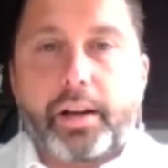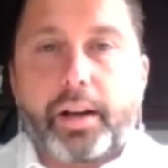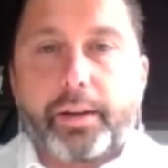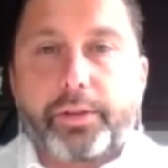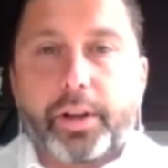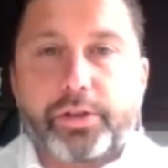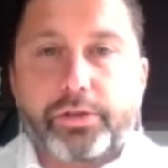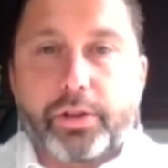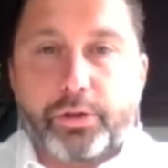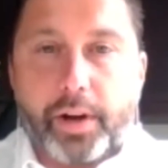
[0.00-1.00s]
not
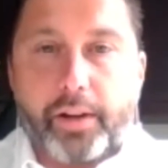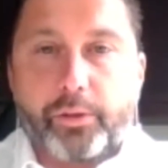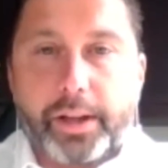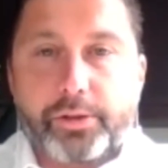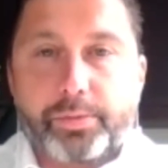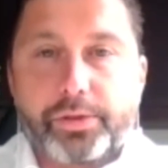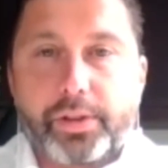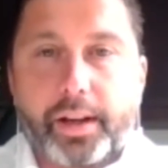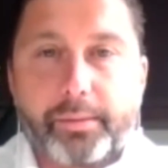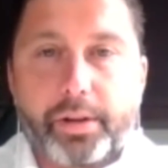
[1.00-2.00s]
just on the travel management
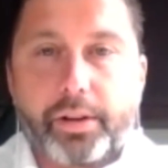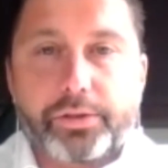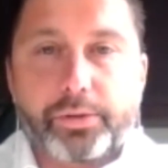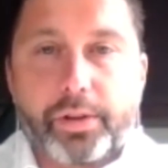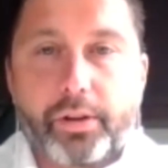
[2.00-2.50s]
side, but also on the